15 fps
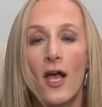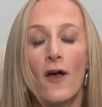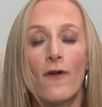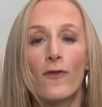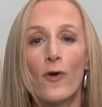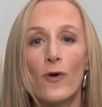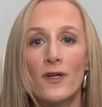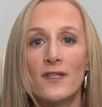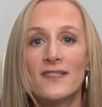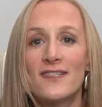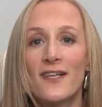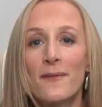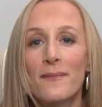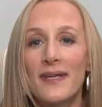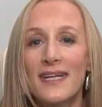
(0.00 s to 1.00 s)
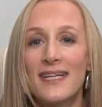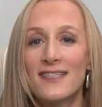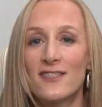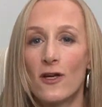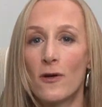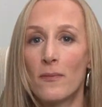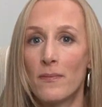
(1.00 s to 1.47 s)
Of course, some
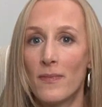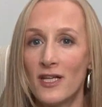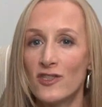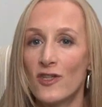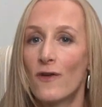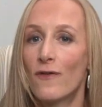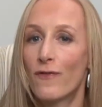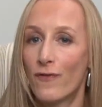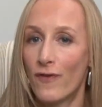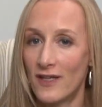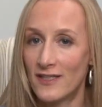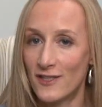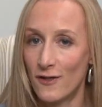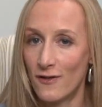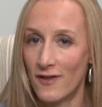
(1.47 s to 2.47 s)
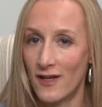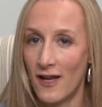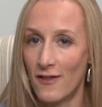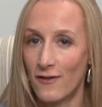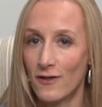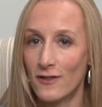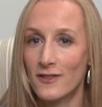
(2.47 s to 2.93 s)
kids are much fussier than
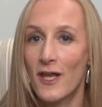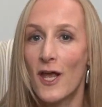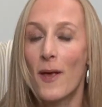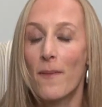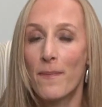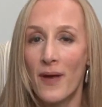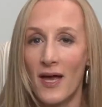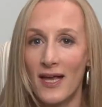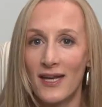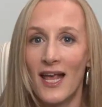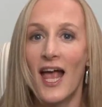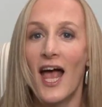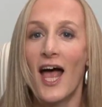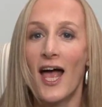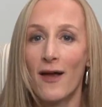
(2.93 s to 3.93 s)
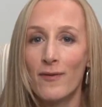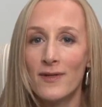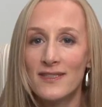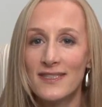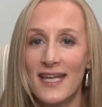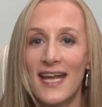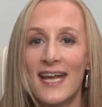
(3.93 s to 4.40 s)
others, but I
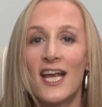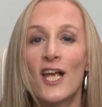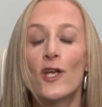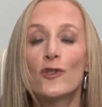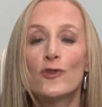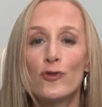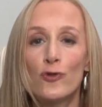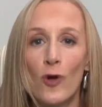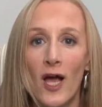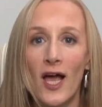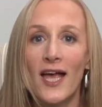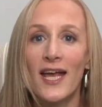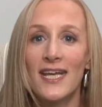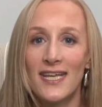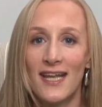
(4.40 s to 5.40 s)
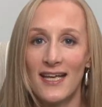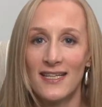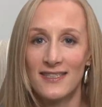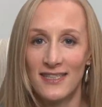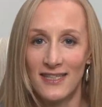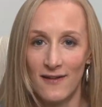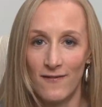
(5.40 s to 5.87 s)
would say try
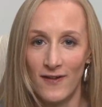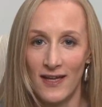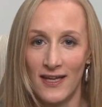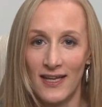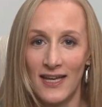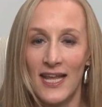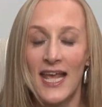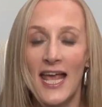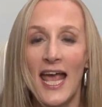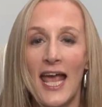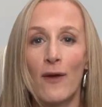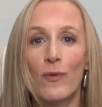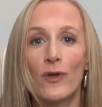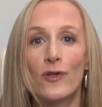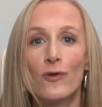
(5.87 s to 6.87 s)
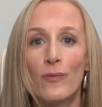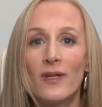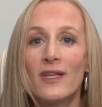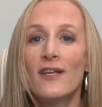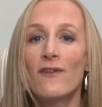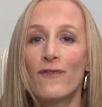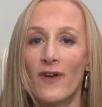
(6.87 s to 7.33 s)
not to give in. And when you
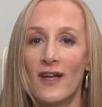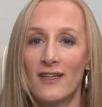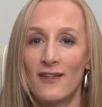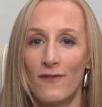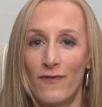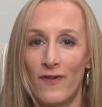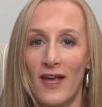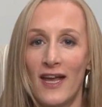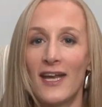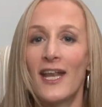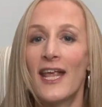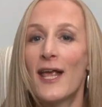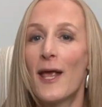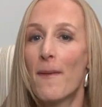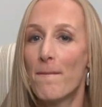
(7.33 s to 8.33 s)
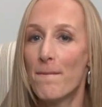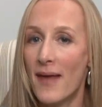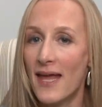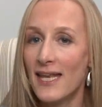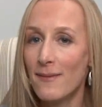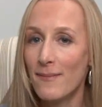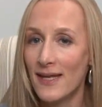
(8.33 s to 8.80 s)
really fight the fight,
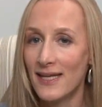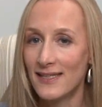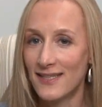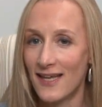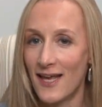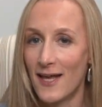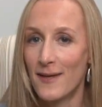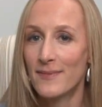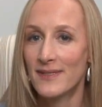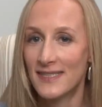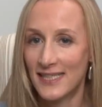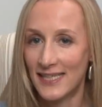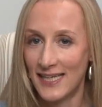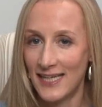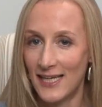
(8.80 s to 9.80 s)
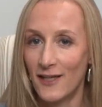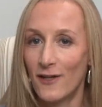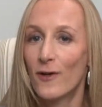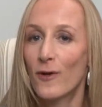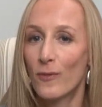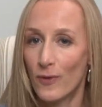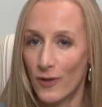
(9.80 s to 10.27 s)
many, many times the kid
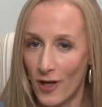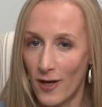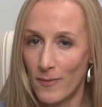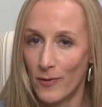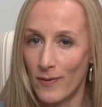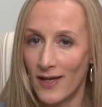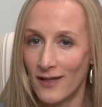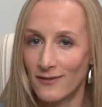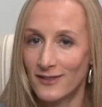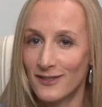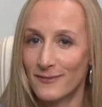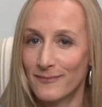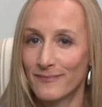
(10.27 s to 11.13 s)
will come around.